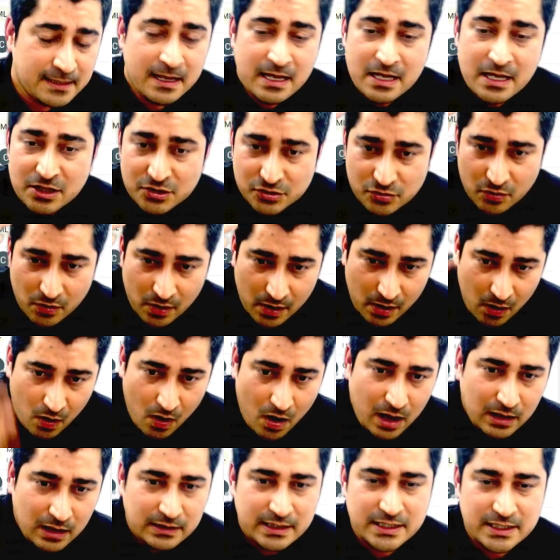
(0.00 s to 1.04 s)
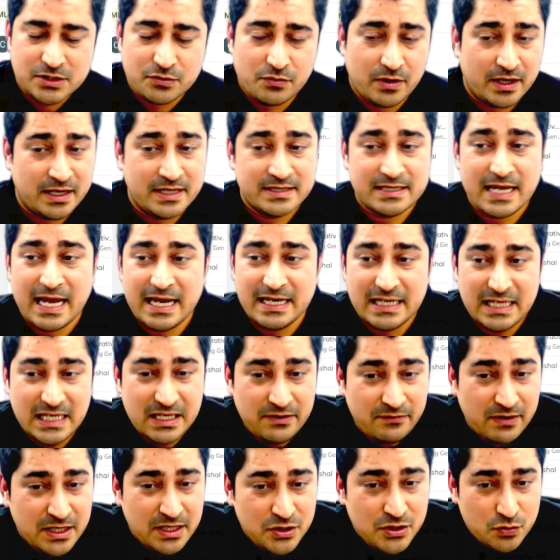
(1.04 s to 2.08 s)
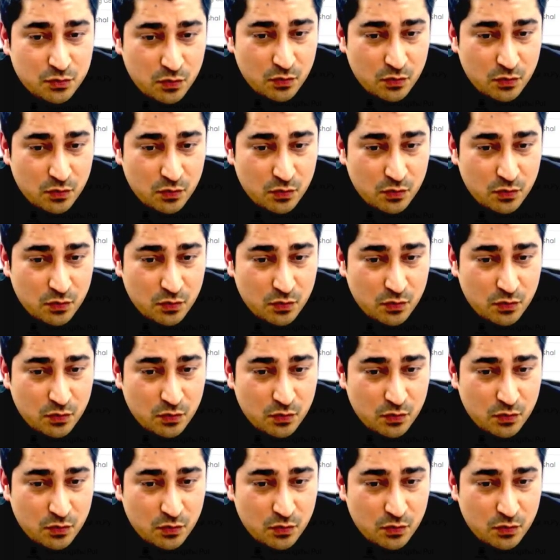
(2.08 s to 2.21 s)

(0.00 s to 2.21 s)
So all these queries, and even you